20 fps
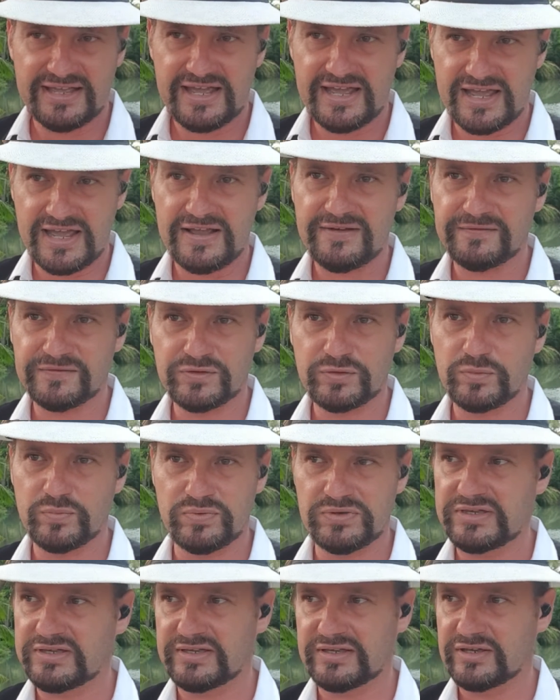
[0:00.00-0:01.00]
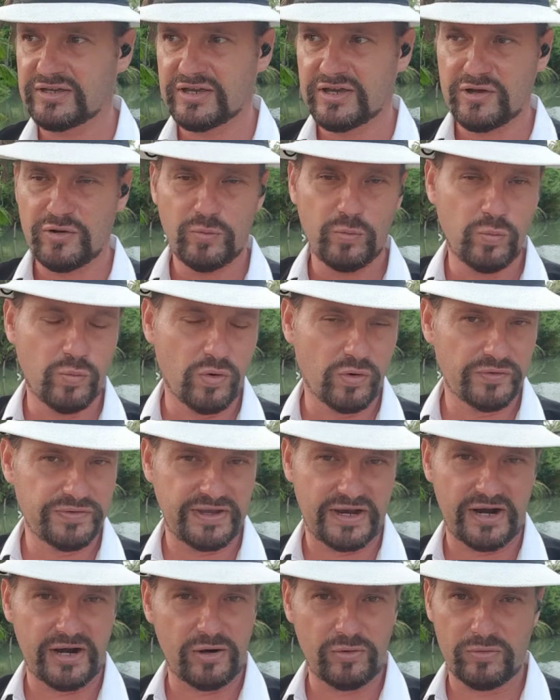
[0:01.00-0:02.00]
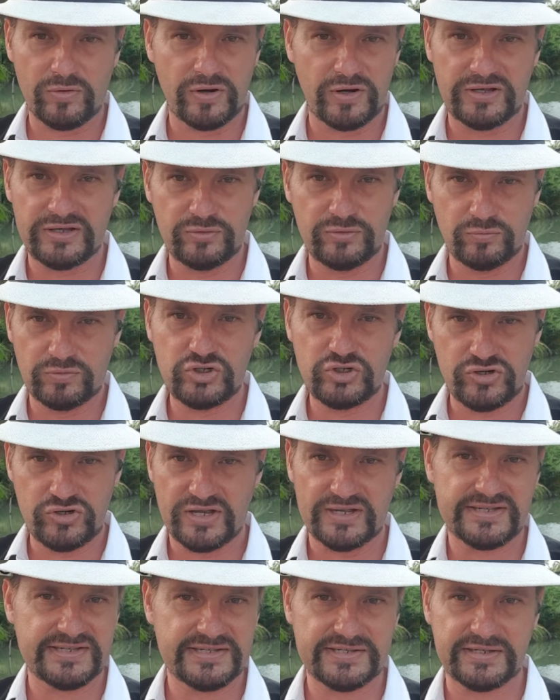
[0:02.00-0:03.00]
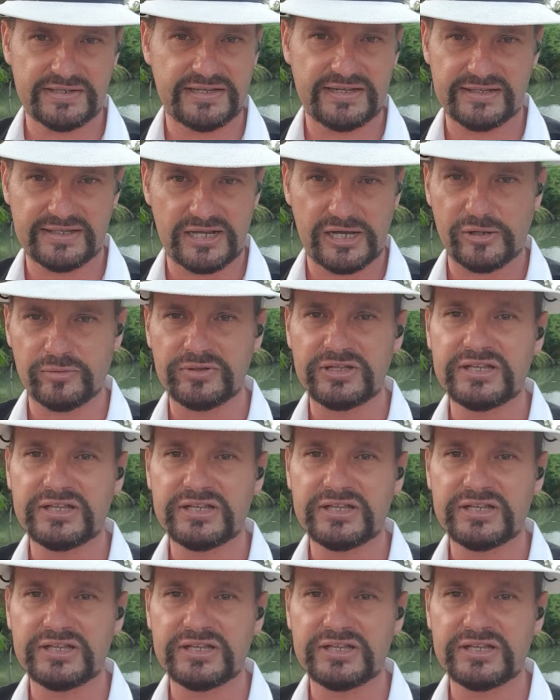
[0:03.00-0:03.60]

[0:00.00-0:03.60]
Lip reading: have to be 1 hour in which you are sitting down.